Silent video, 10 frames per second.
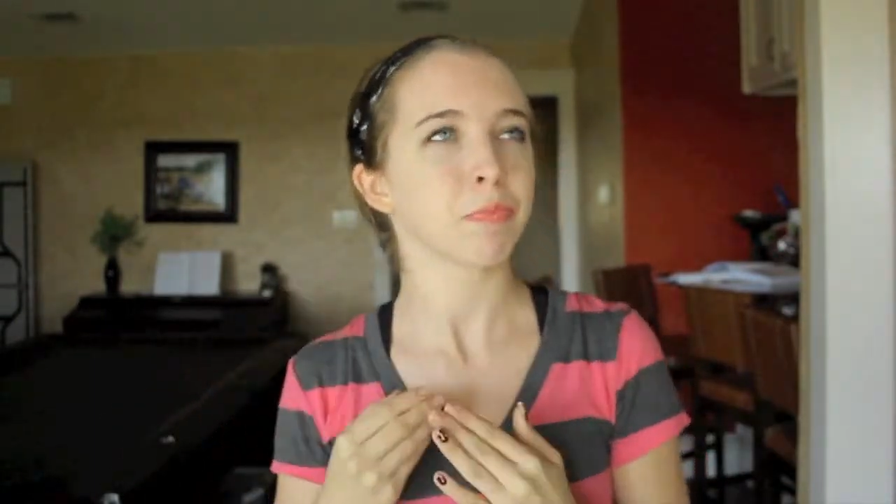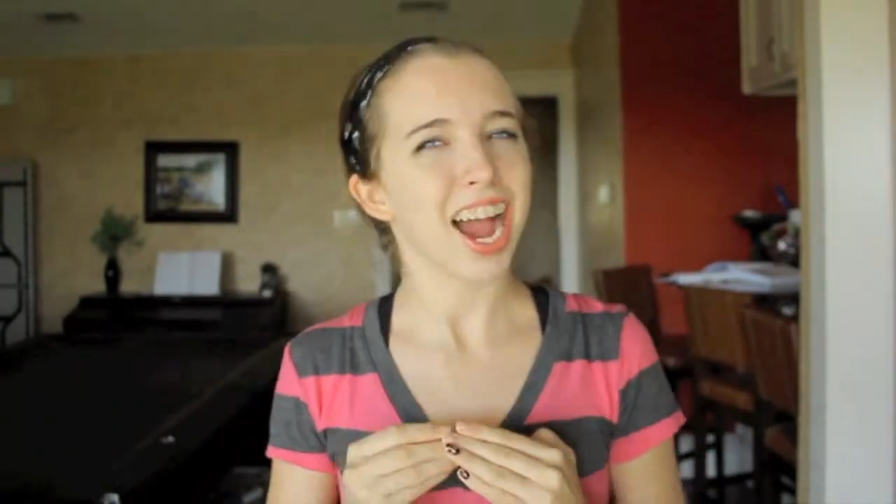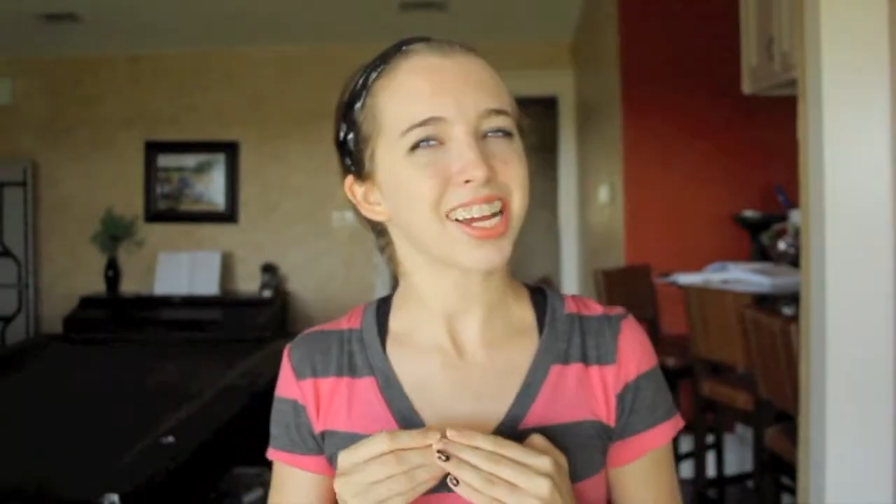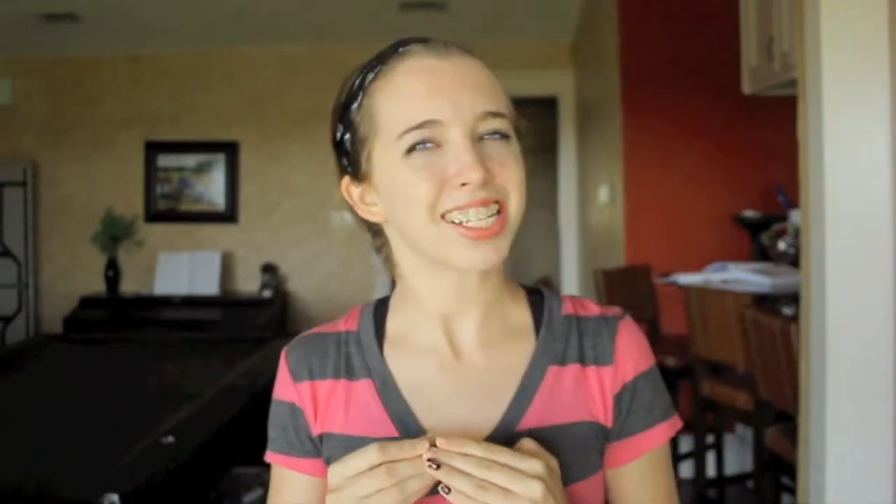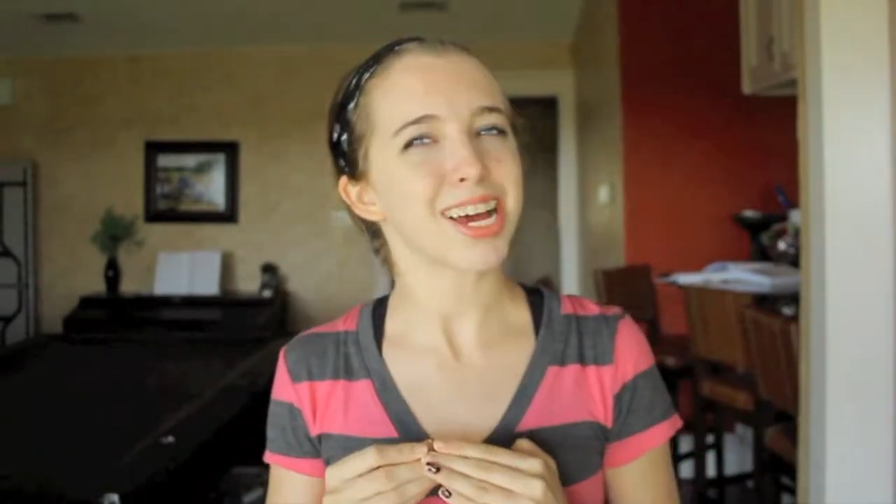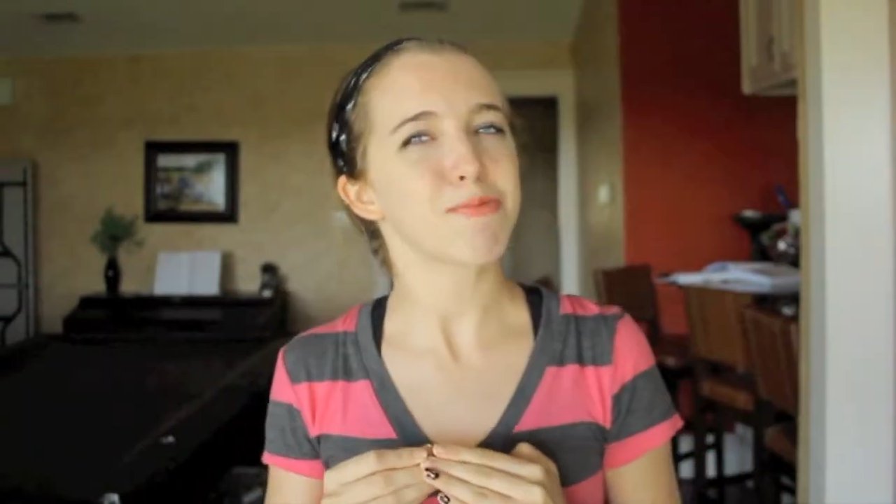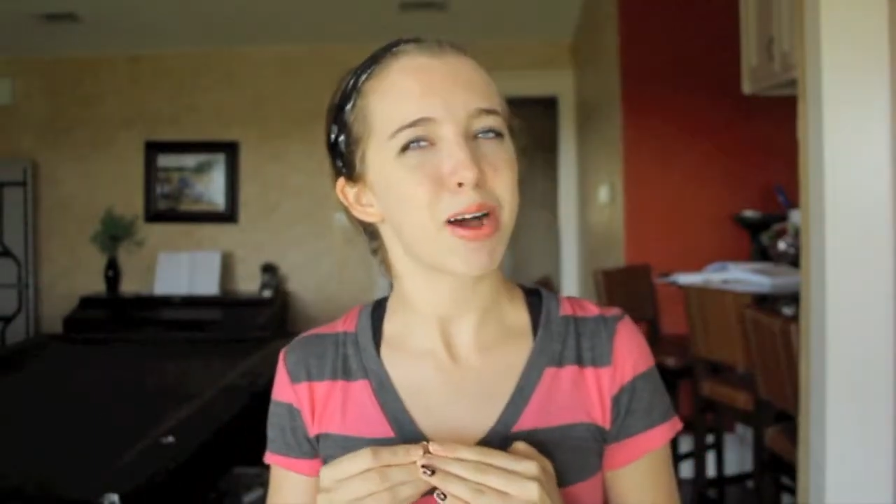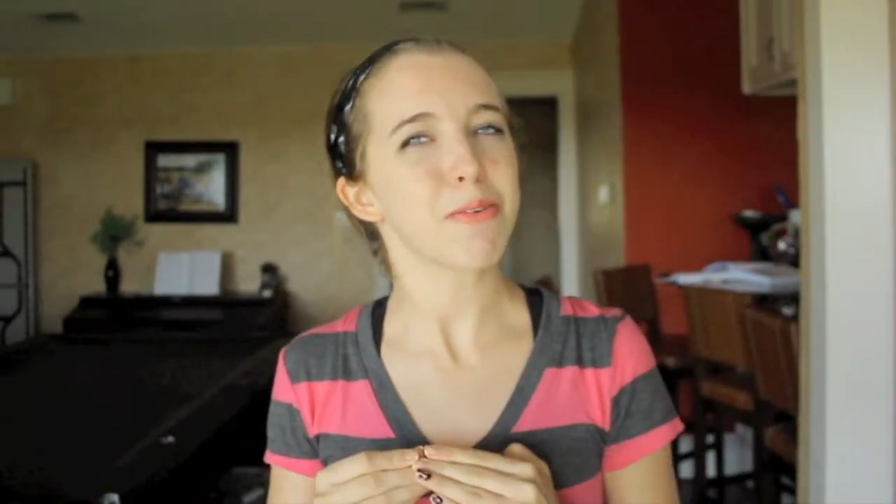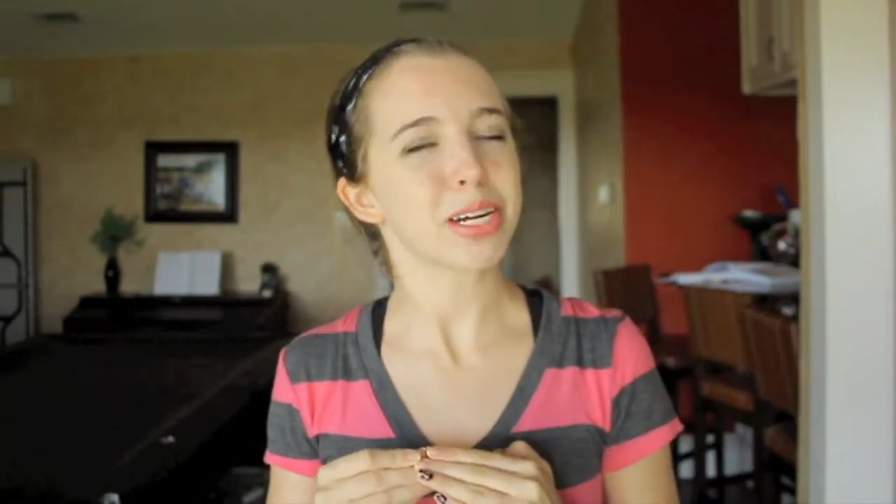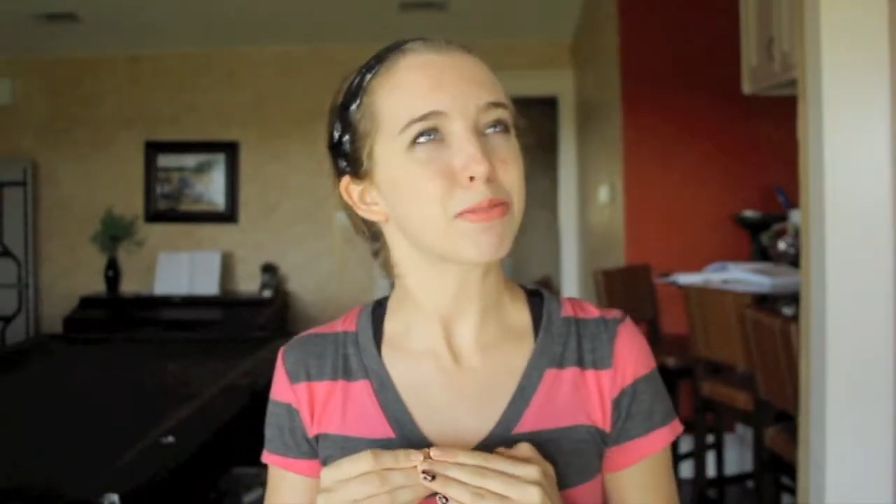I can say
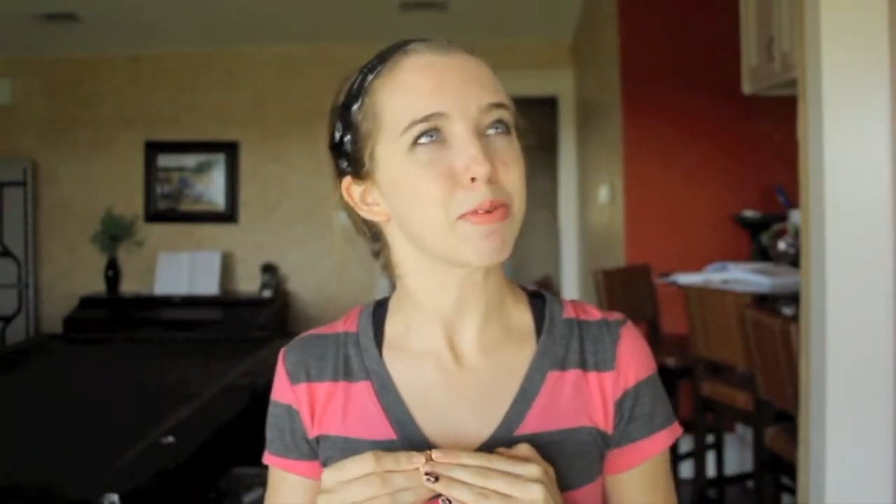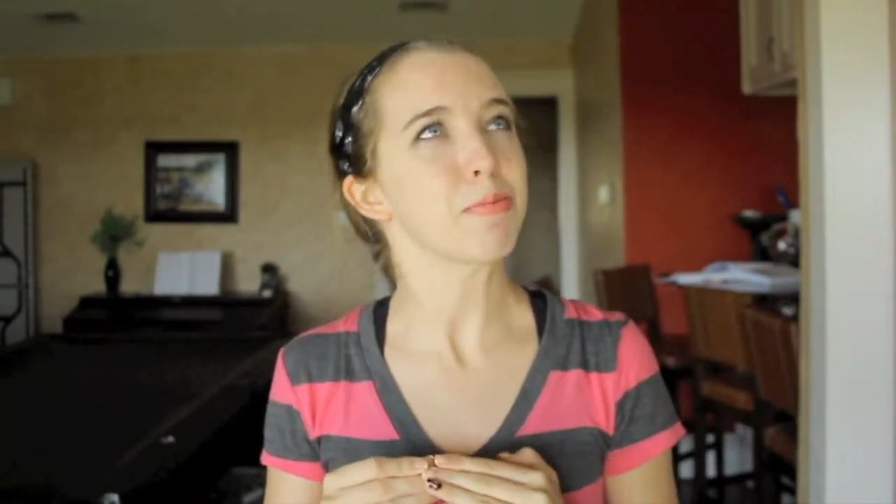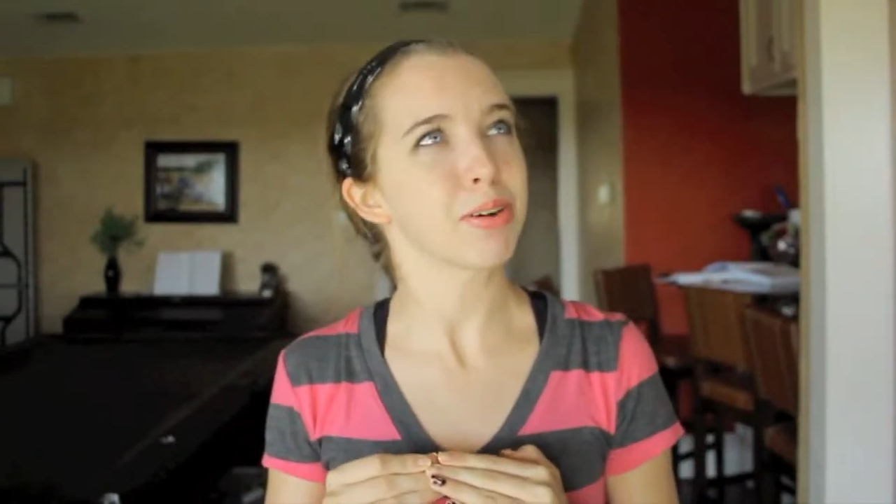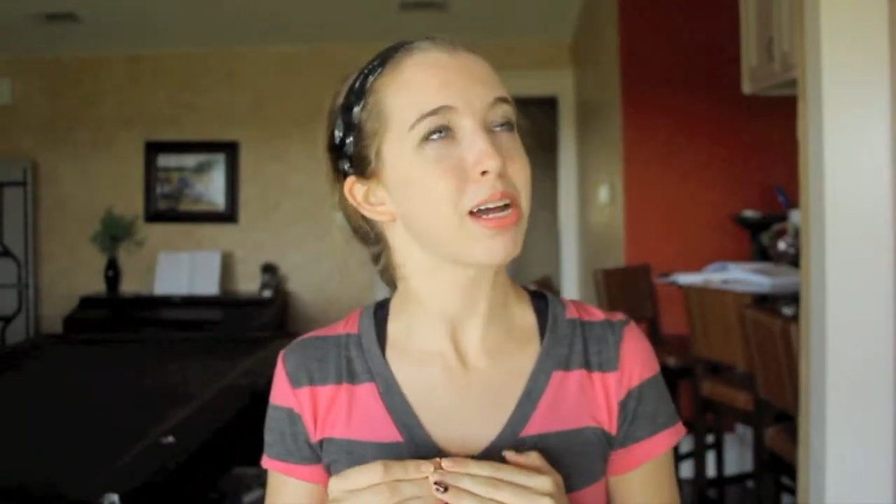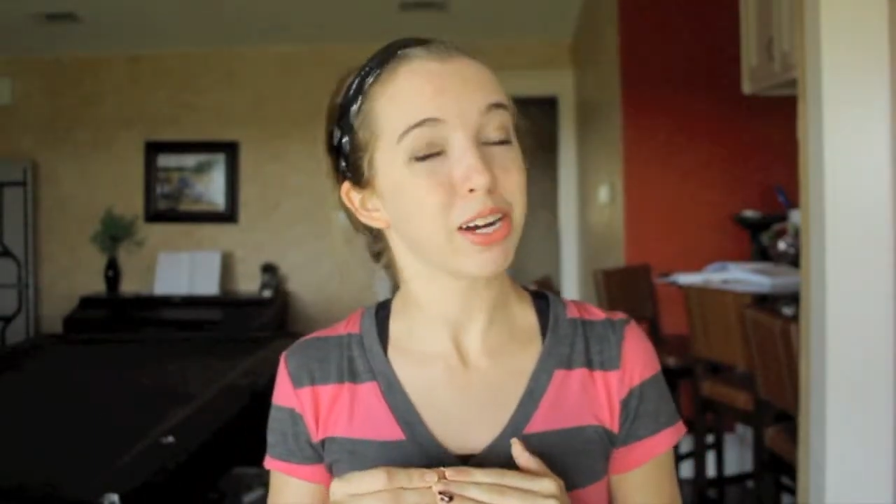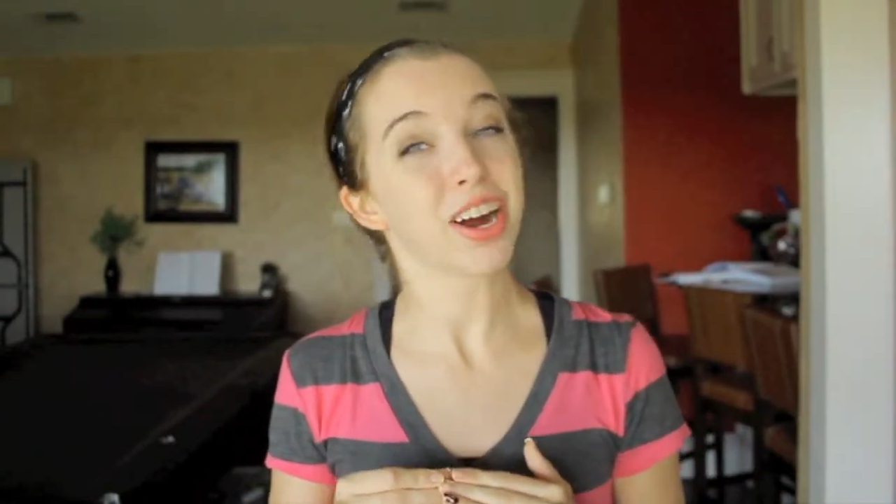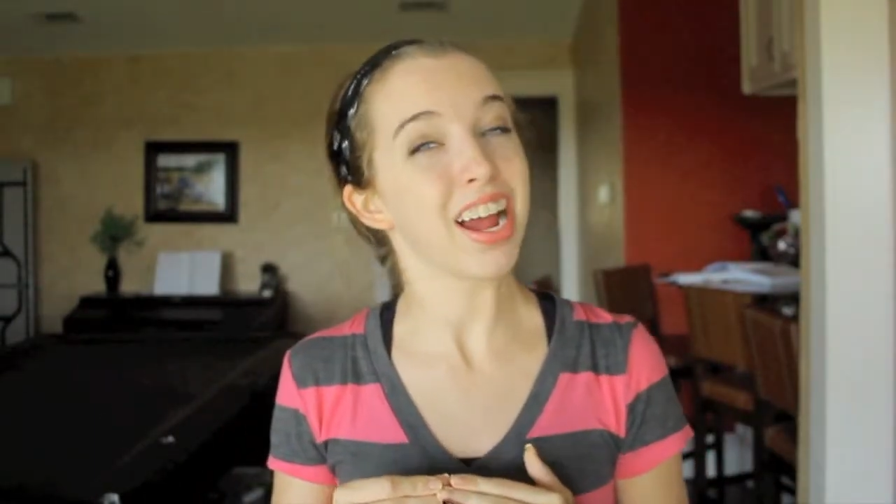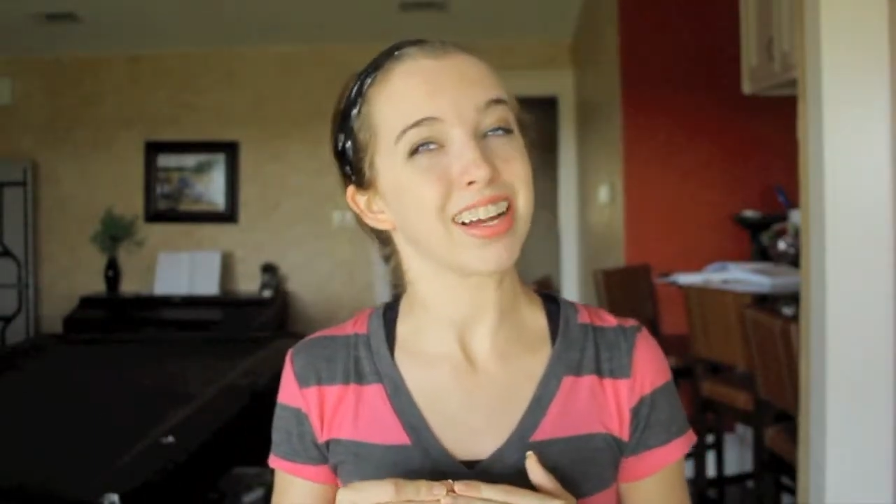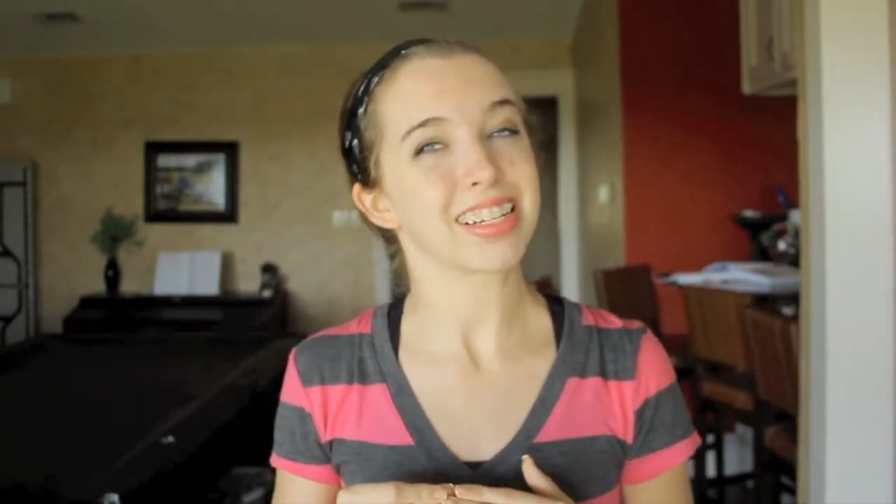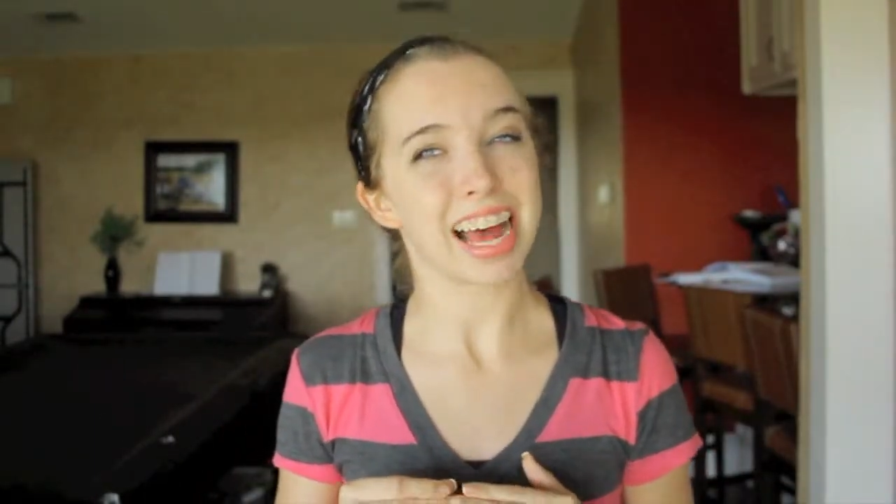my week's been pretty great.